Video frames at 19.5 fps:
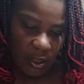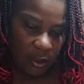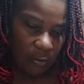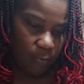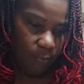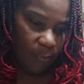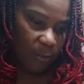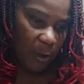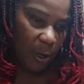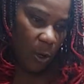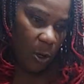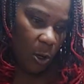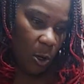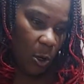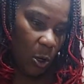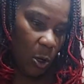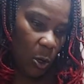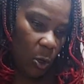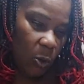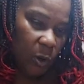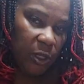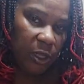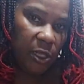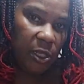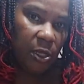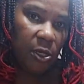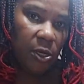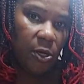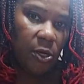the bowl
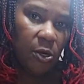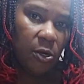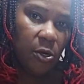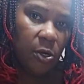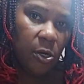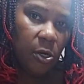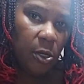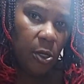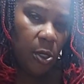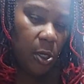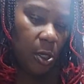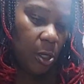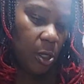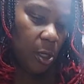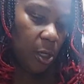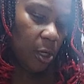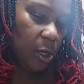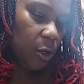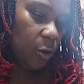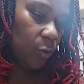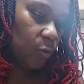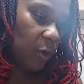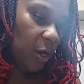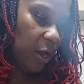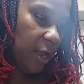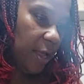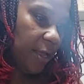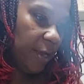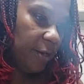here. All
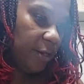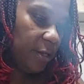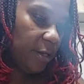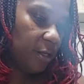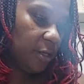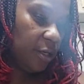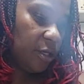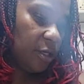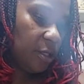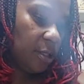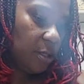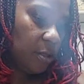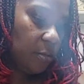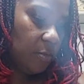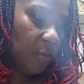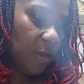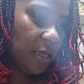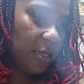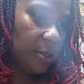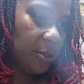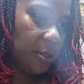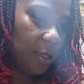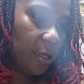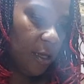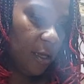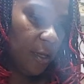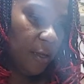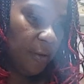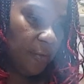right, get this piece
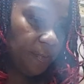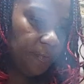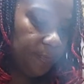up.